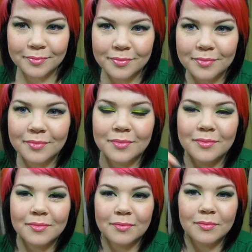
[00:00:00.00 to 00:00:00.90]

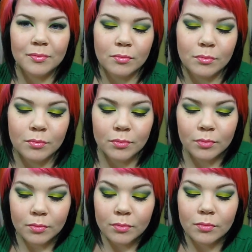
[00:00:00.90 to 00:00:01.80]

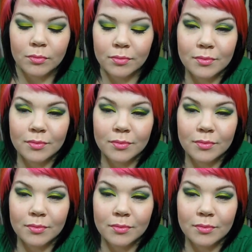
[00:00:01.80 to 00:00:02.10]
[no speech]